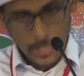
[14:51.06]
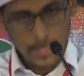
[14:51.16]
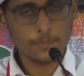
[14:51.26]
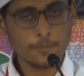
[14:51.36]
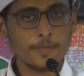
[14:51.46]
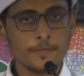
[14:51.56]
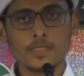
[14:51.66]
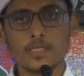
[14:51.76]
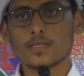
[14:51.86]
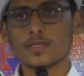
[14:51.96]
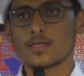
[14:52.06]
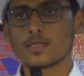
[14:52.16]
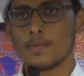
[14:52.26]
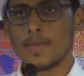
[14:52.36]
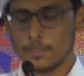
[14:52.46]
And the fifth
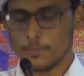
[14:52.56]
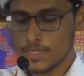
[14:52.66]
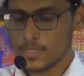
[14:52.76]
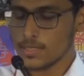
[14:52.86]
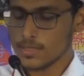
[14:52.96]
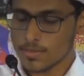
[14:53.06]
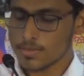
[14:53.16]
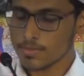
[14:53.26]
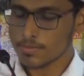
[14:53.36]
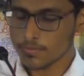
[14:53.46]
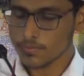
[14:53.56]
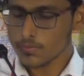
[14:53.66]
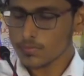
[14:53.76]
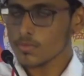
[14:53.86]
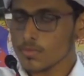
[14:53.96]
benefit
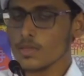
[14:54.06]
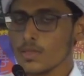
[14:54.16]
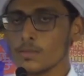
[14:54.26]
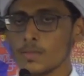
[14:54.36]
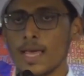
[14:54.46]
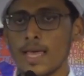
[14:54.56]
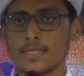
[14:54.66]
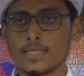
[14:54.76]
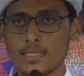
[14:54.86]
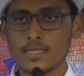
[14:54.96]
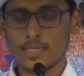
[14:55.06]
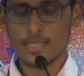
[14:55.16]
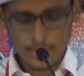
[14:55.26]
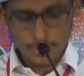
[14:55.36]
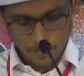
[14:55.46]
behind this
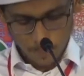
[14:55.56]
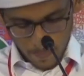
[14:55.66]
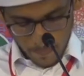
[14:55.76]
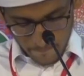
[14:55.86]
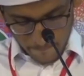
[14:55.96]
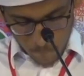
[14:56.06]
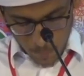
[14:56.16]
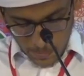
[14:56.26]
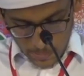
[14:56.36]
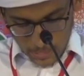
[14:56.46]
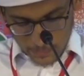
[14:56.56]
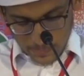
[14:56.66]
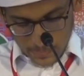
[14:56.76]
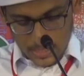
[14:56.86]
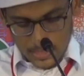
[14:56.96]
is, if a
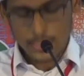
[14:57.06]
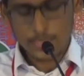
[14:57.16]
person is